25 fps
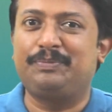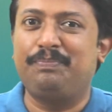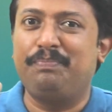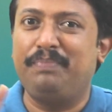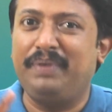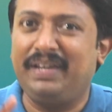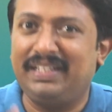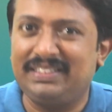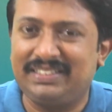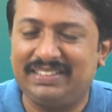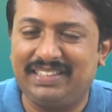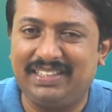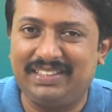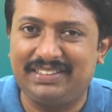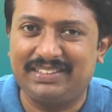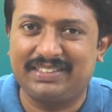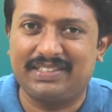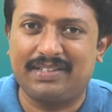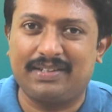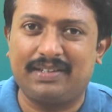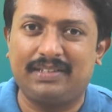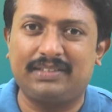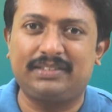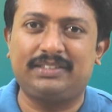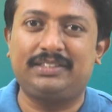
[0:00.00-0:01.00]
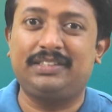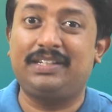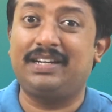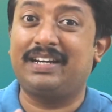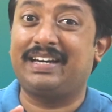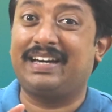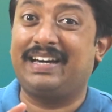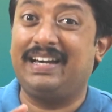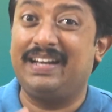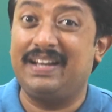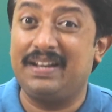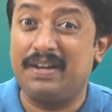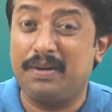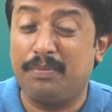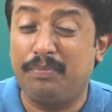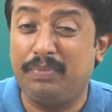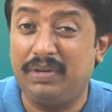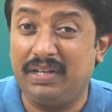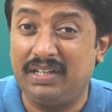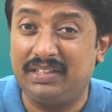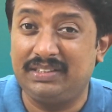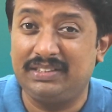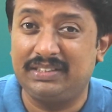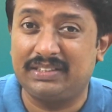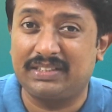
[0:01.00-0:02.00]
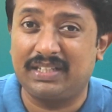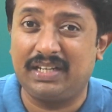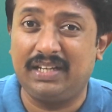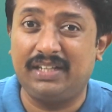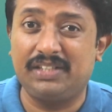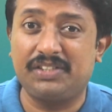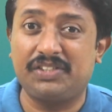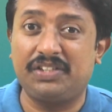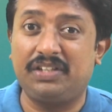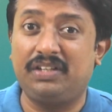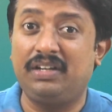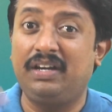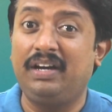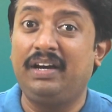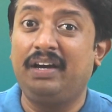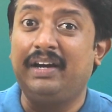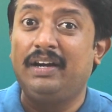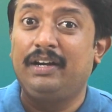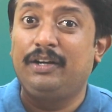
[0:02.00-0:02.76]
basic structure, colorable legislation,